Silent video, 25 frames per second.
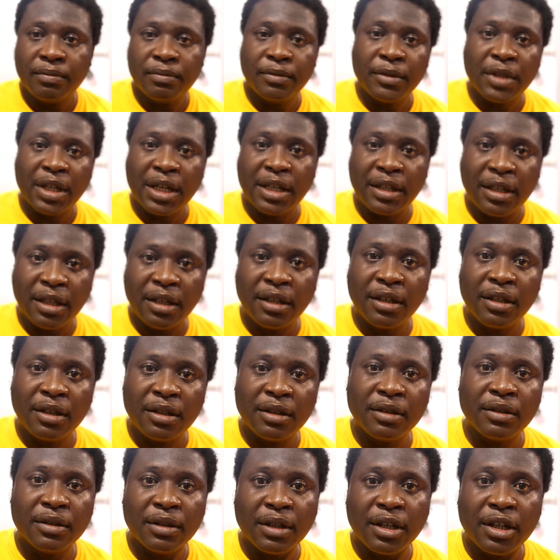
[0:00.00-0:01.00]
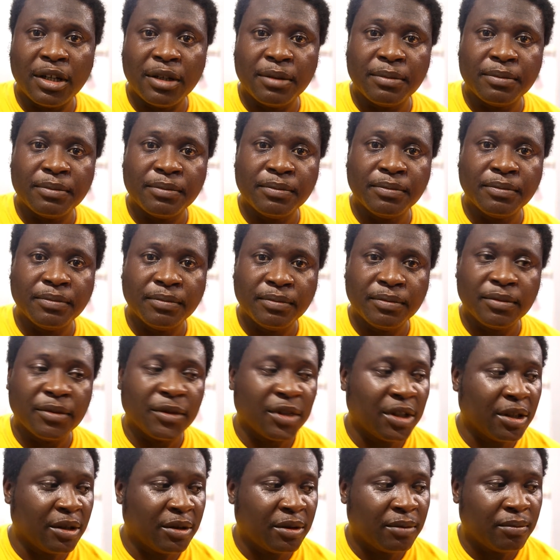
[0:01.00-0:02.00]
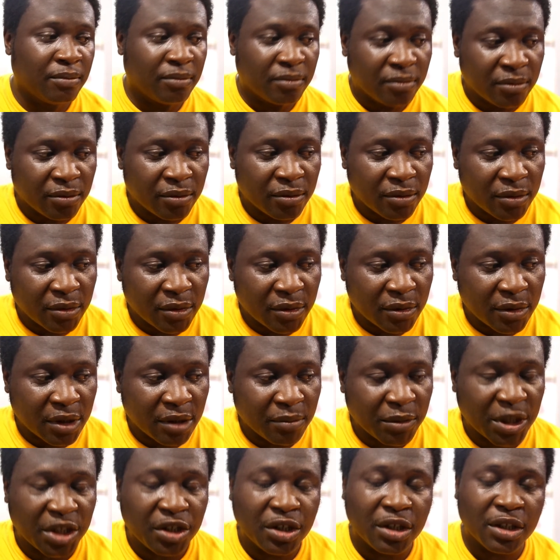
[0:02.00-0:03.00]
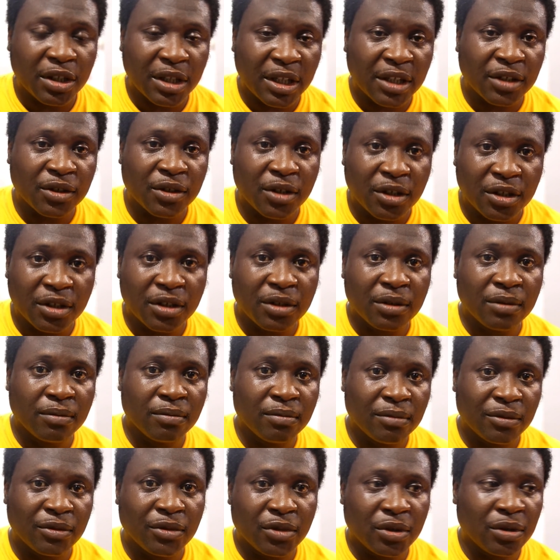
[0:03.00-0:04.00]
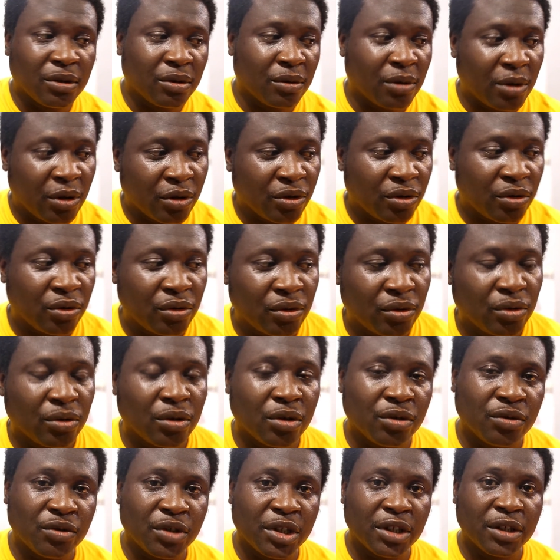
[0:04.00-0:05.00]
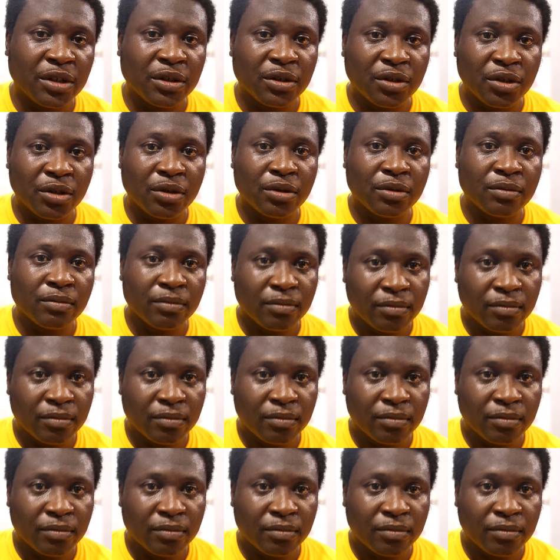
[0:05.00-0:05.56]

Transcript: I think the machine has gotten close to 200. So